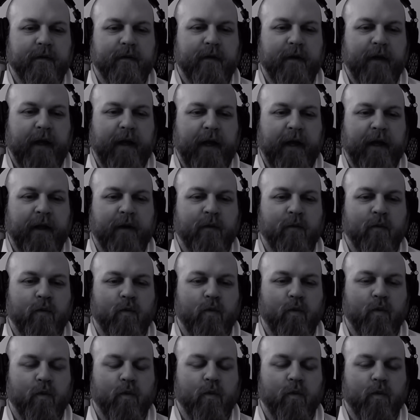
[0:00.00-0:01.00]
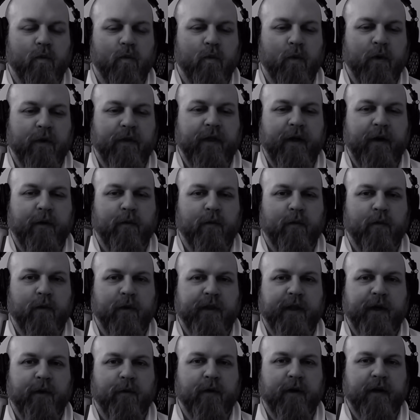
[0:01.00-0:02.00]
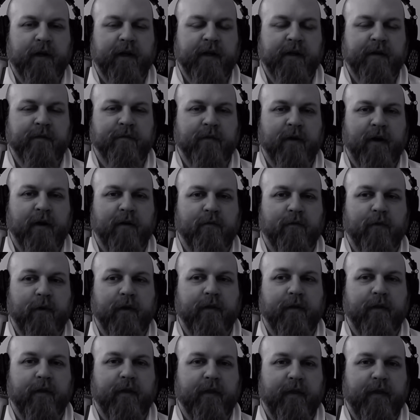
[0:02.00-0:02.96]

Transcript: and what they want to get involved with.